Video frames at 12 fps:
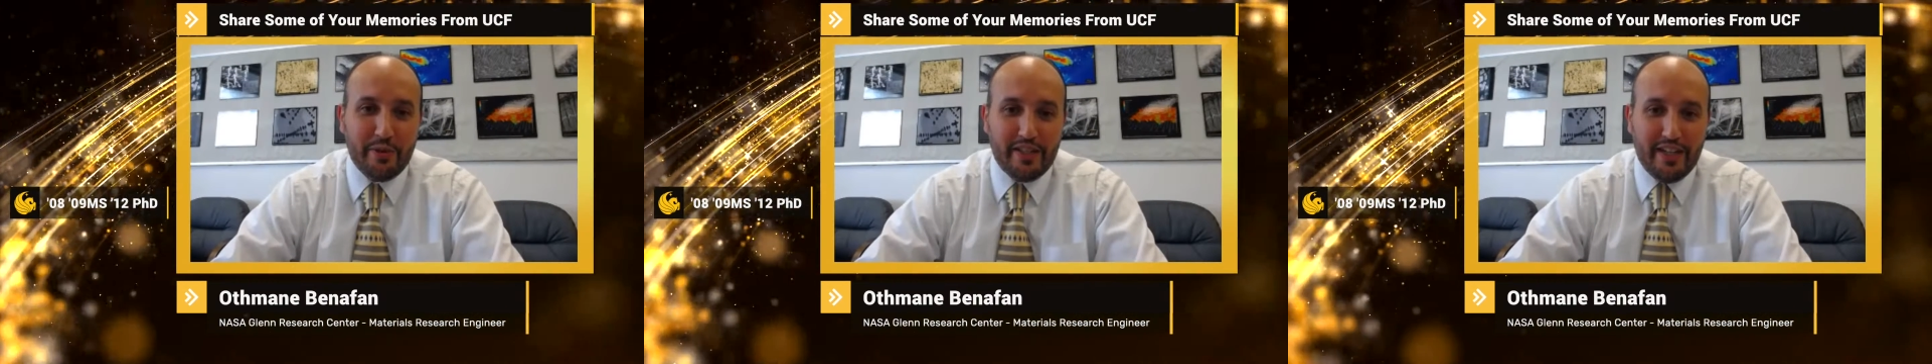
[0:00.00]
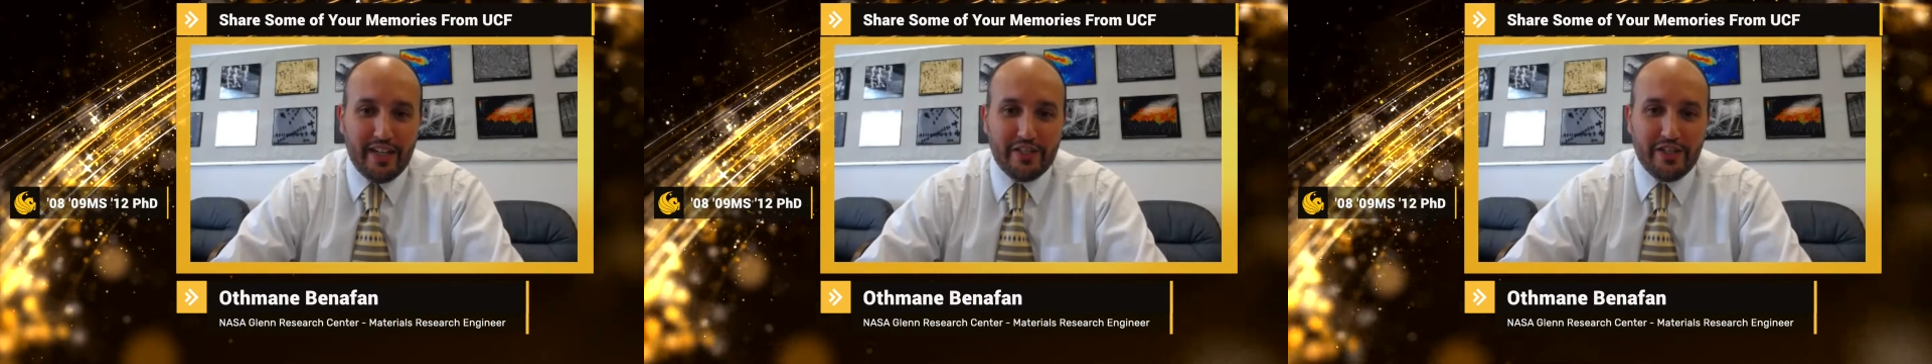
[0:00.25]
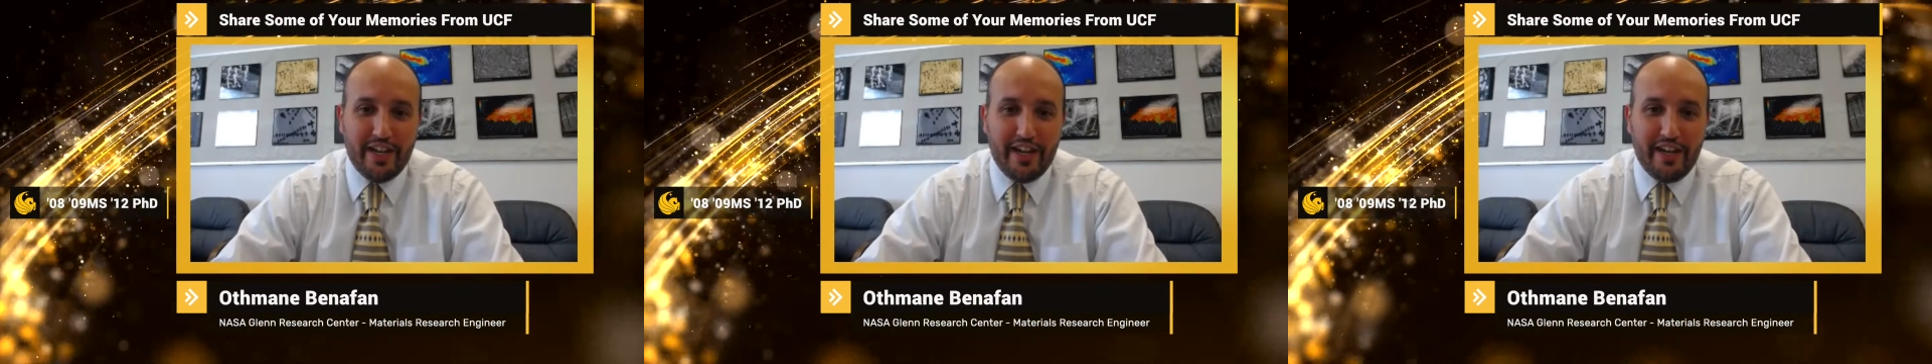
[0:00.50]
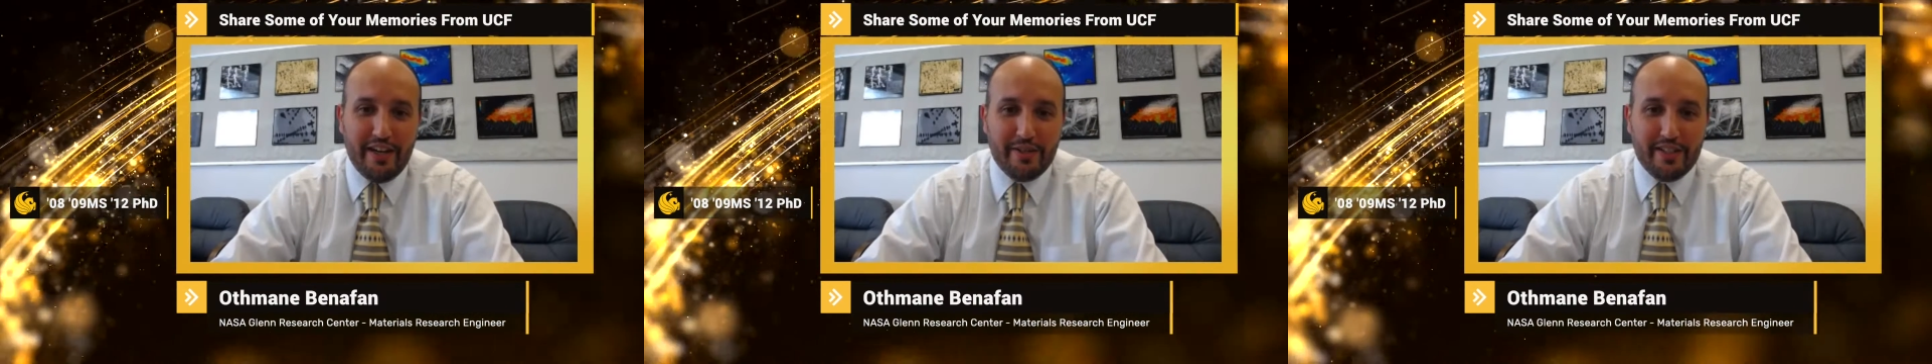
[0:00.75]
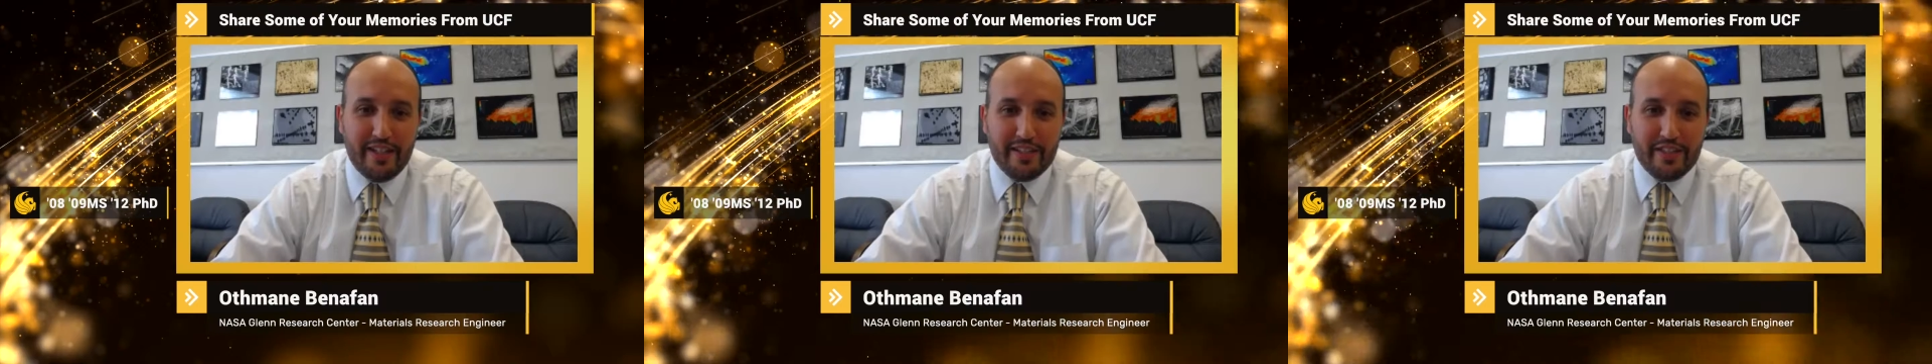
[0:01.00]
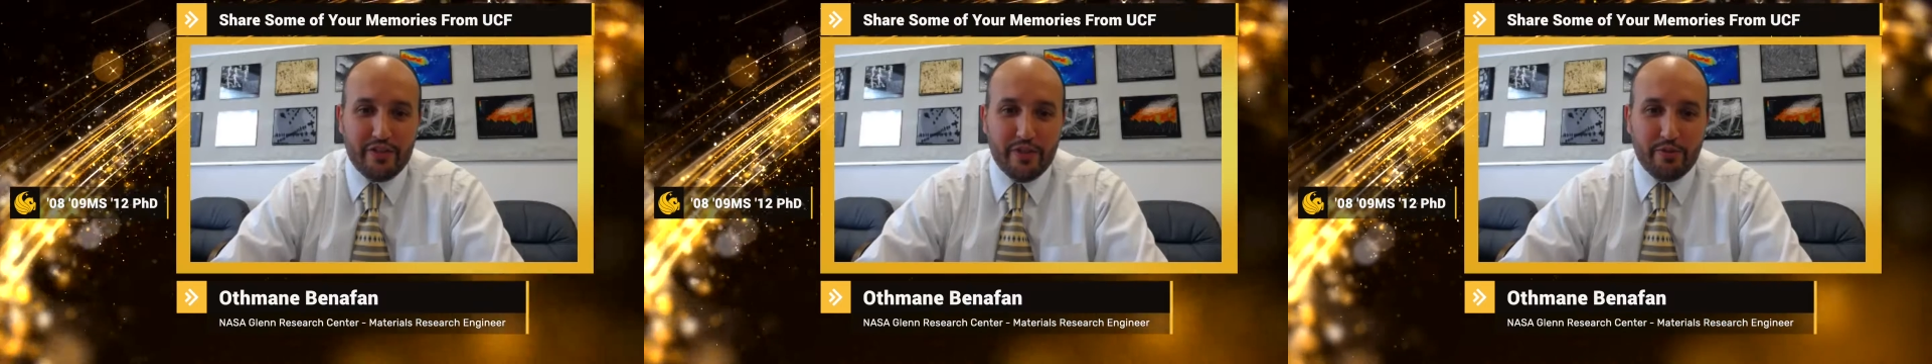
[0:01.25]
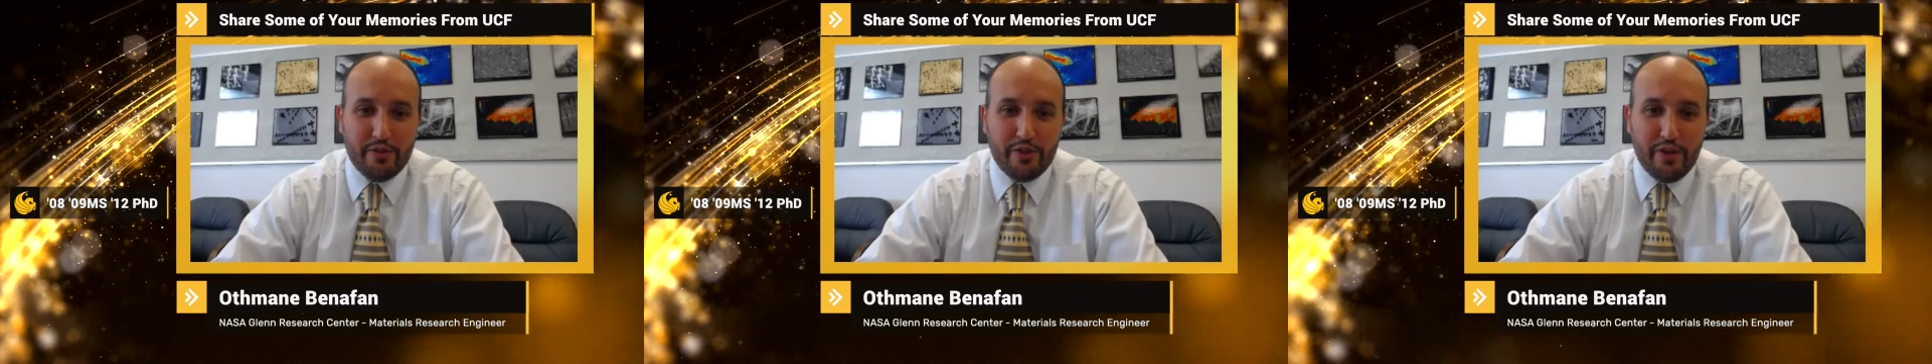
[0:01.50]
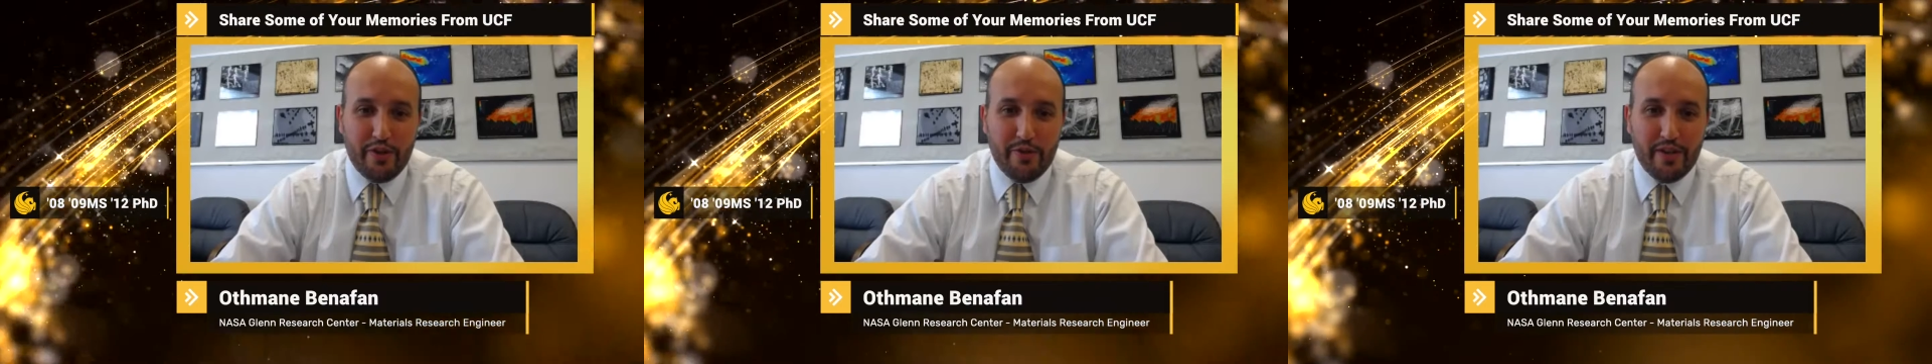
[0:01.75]
with Dr. Gao and Dr. Joe
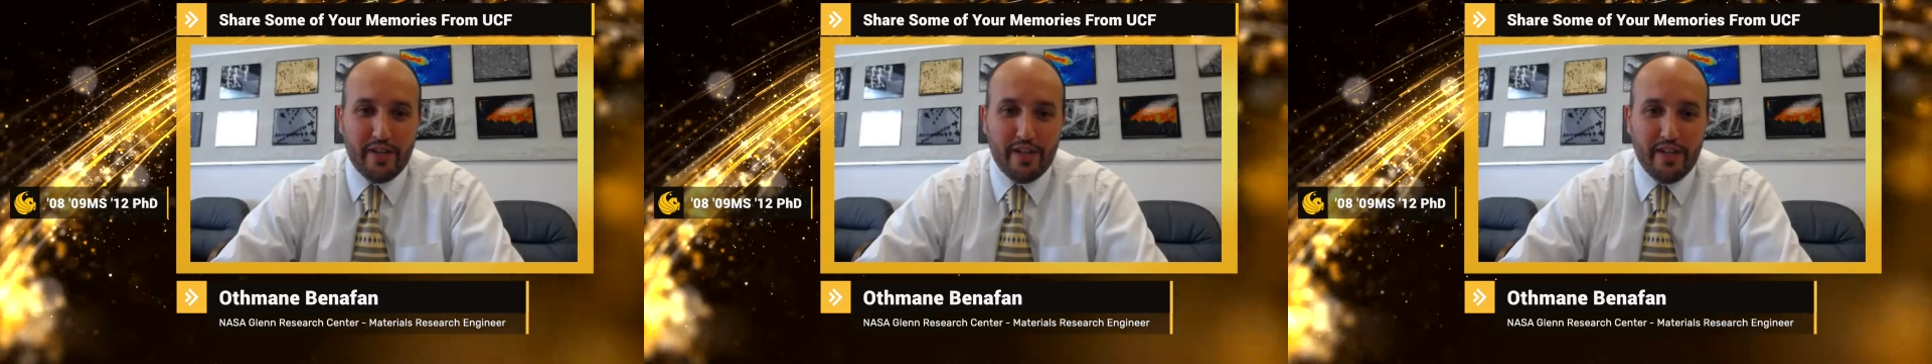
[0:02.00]
Cho.